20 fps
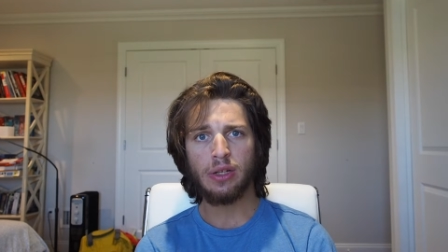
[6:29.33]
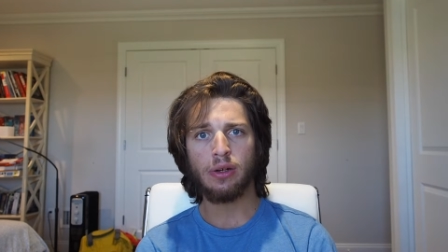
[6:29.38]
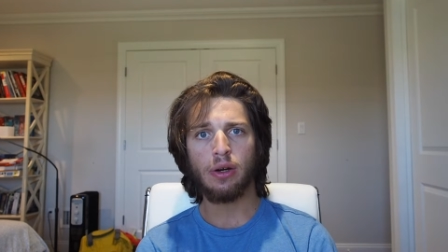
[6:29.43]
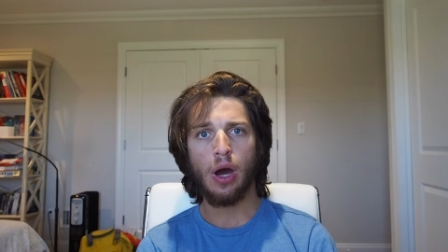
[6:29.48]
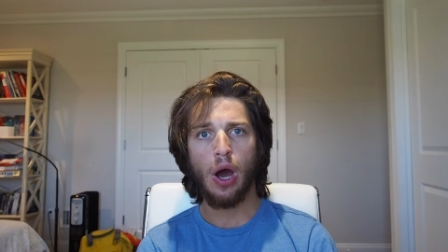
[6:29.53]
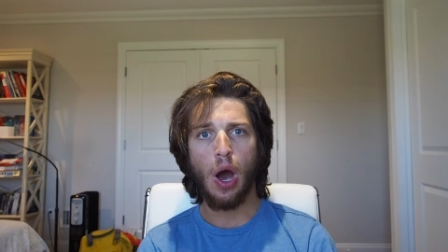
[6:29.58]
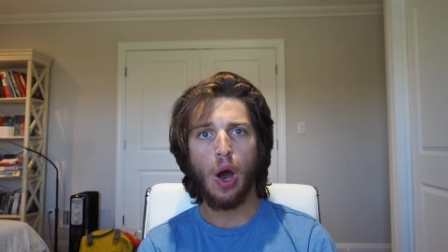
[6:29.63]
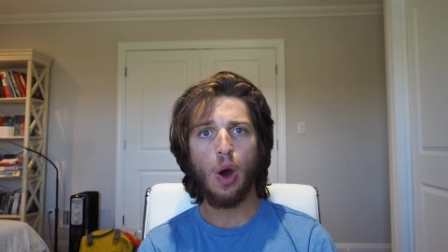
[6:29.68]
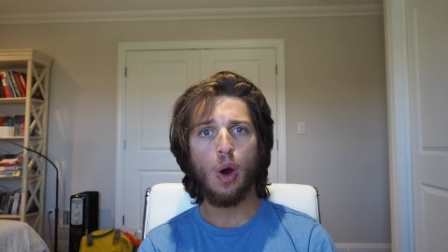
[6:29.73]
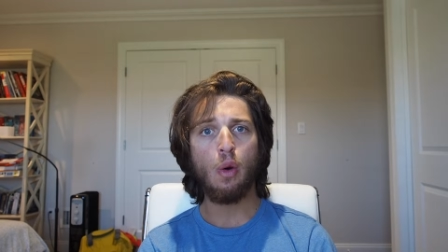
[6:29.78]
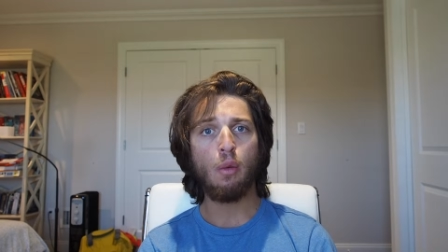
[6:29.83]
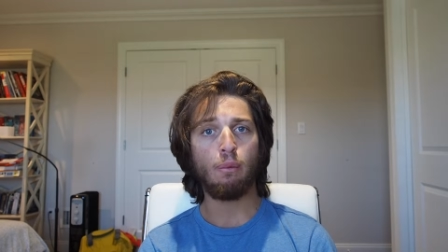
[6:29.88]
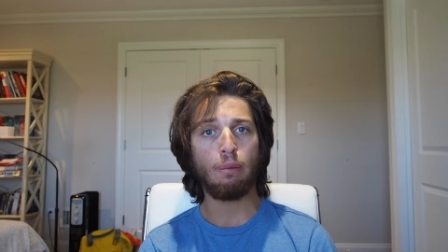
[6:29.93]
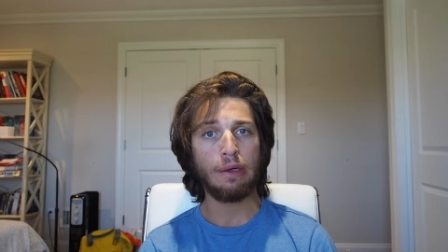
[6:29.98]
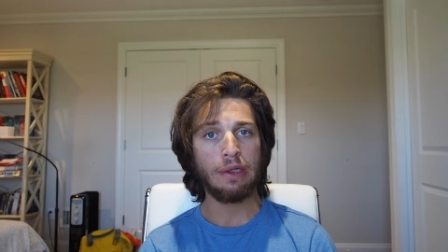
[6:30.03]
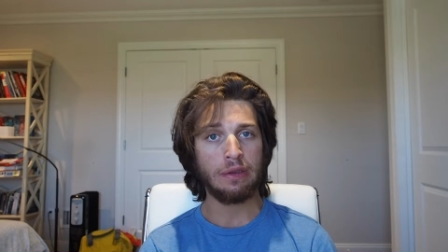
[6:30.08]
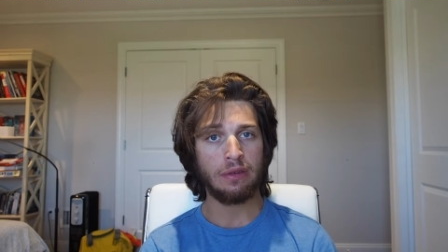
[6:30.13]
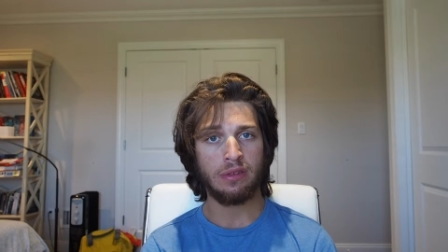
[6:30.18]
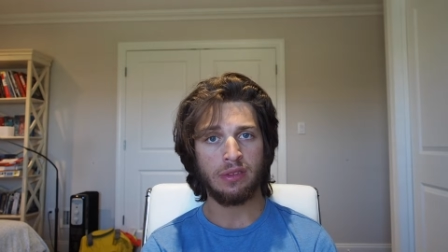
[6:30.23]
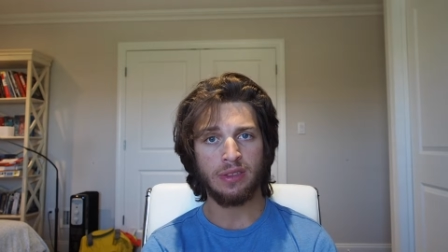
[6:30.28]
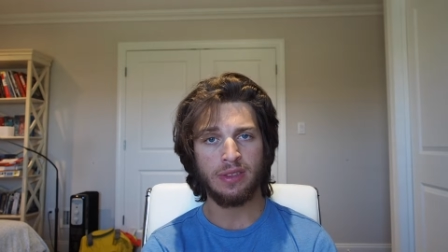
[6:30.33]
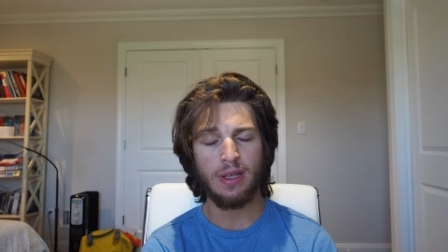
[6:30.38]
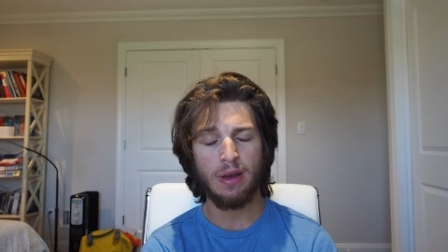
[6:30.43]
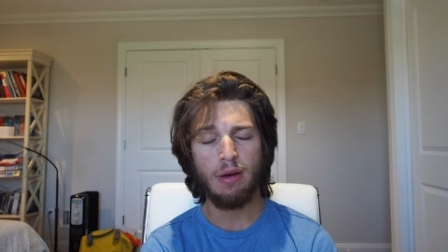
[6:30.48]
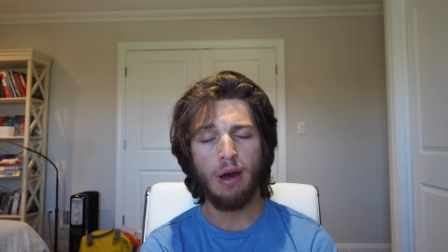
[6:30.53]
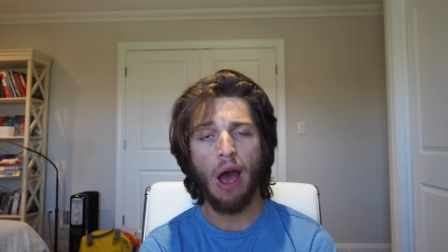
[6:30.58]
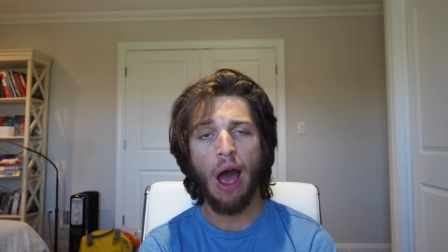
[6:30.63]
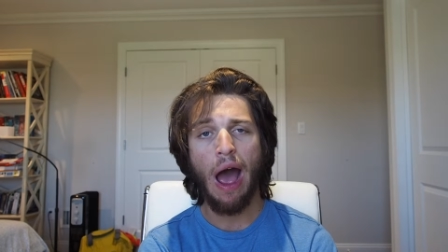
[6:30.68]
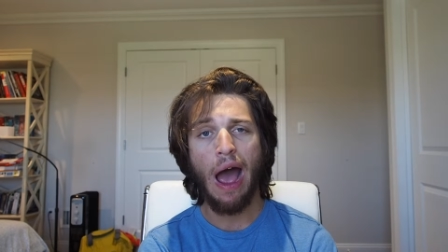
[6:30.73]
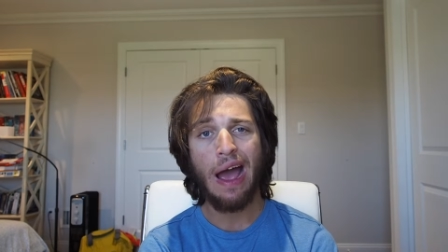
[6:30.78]
low but
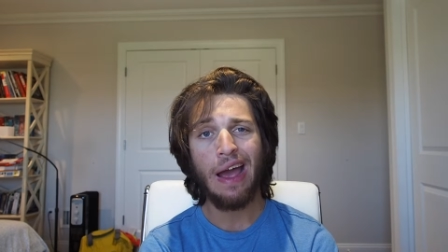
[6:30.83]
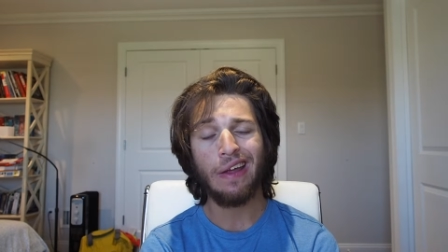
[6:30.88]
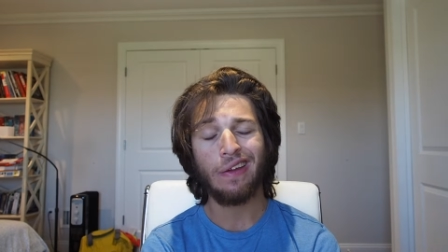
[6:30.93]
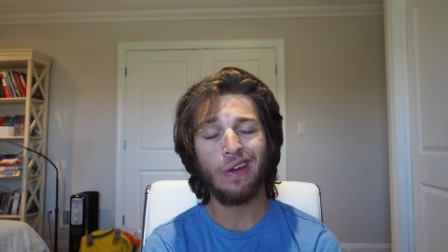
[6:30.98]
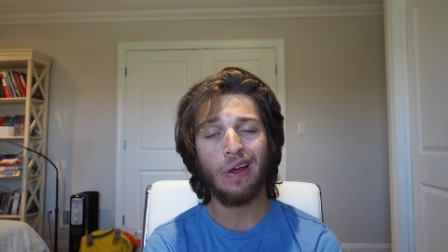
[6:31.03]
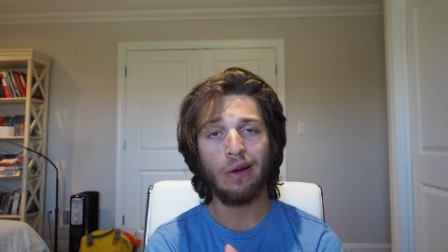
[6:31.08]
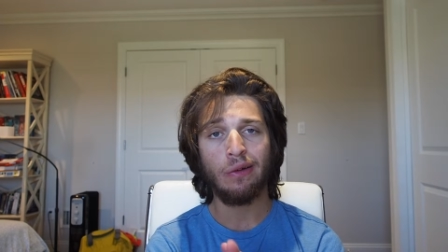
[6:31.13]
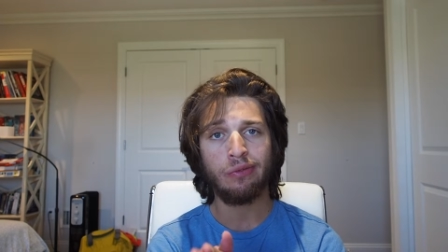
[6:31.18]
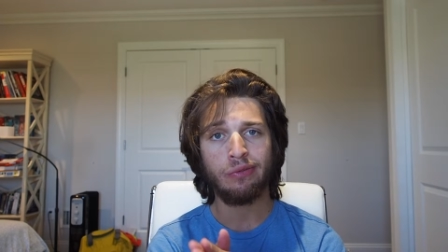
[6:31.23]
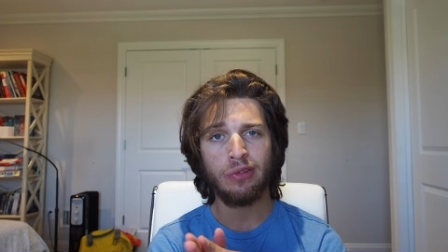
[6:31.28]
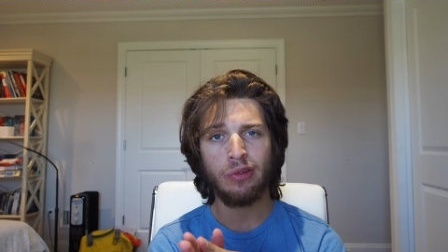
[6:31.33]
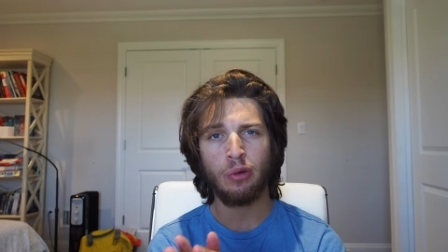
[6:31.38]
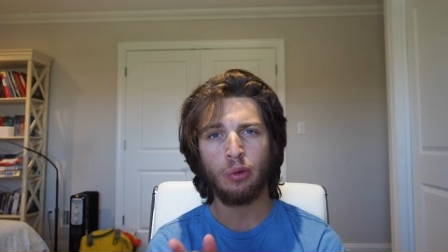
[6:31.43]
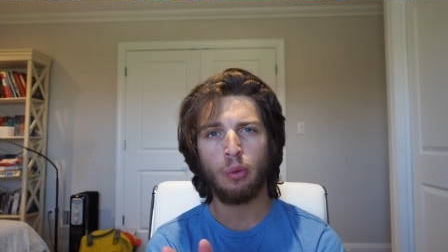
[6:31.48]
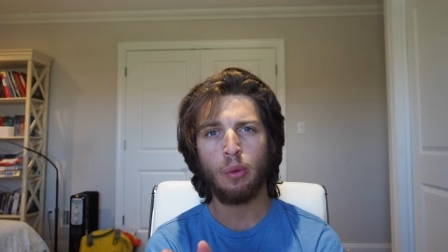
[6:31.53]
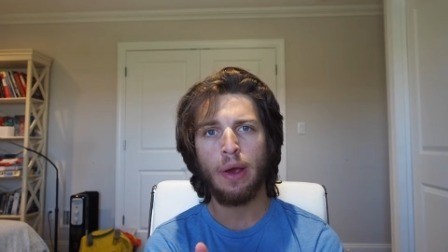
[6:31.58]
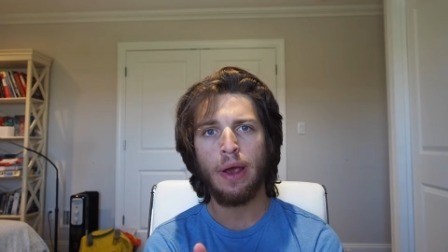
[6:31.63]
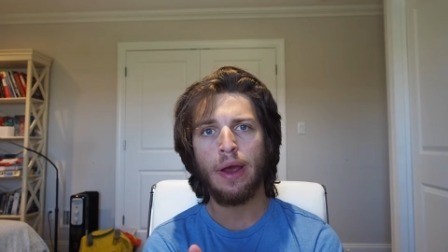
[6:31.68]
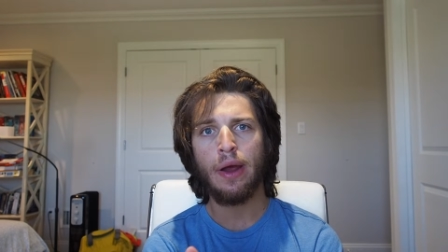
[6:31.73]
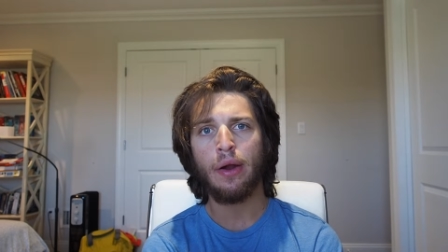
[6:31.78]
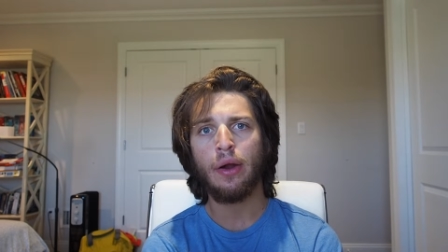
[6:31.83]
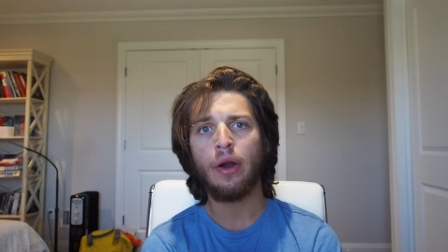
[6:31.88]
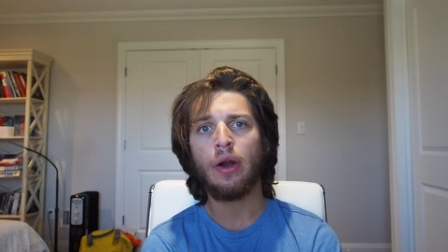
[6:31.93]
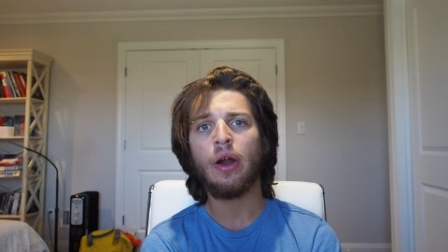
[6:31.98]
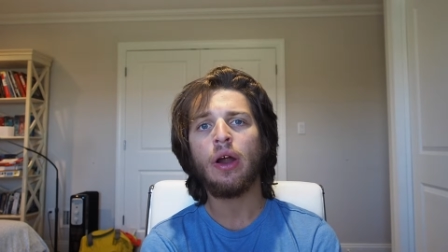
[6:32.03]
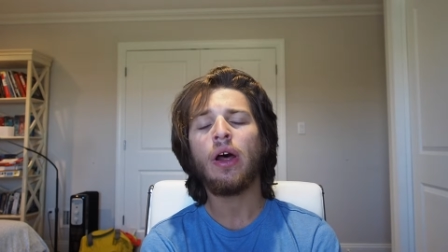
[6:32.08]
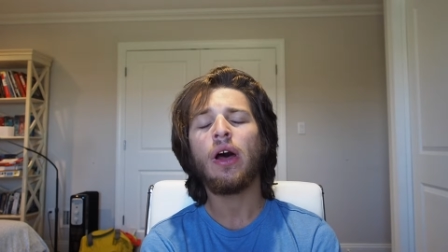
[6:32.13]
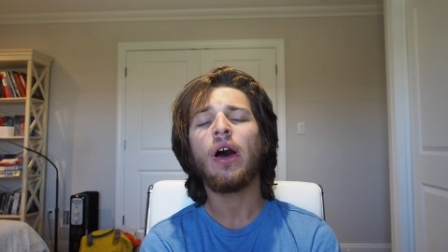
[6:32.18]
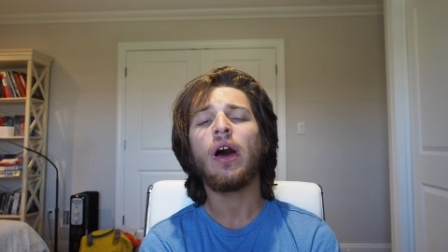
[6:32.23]
still high enough to where